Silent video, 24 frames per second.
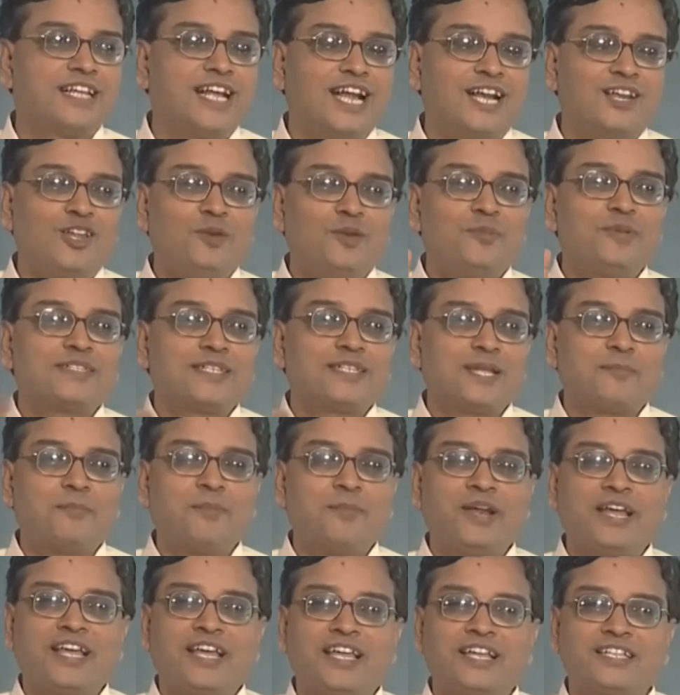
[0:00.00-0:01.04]
and you will be
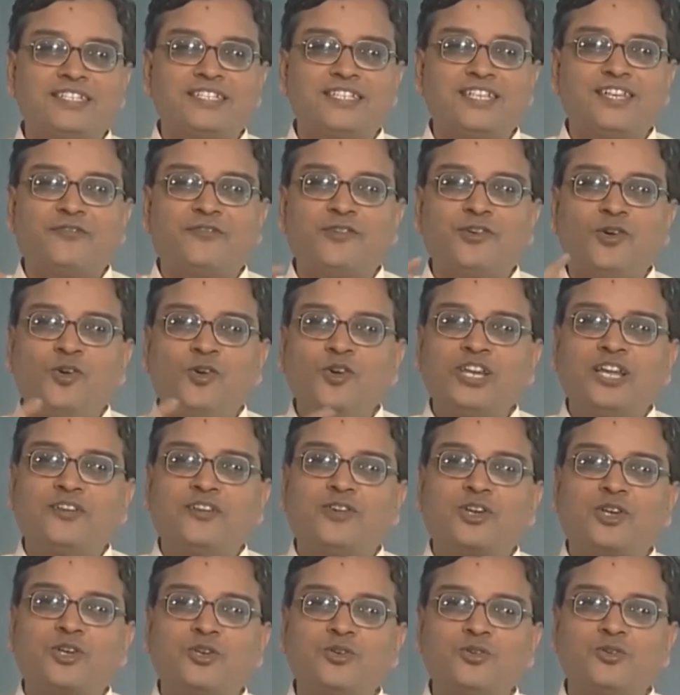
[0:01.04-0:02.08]
surprised if you do not have
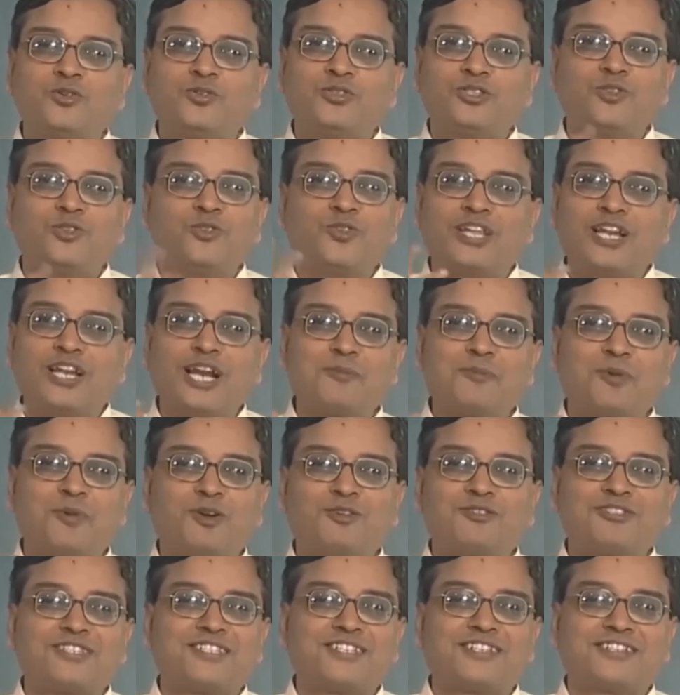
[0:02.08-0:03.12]
a tooth you cannot
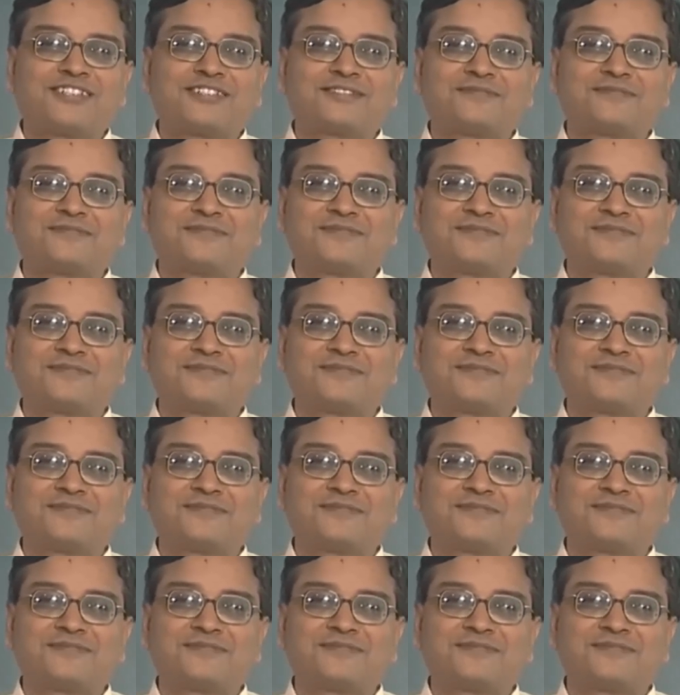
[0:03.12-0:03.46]
pronounce it.